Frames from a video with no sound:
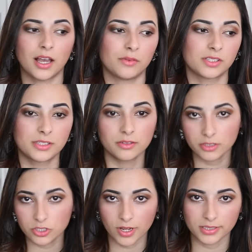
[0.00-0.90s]
I was still
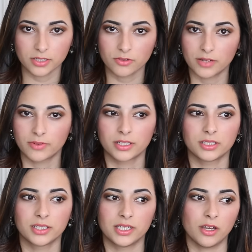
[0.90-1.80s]
contracting quite
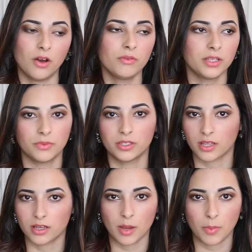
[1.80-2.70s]
regularly, only
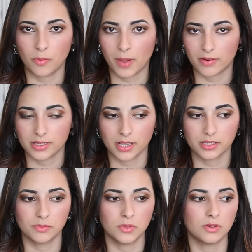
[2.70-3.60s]
with a couple of
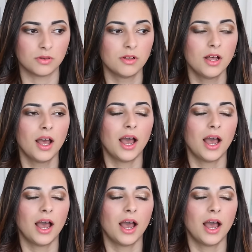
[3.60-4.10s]
paracetamol,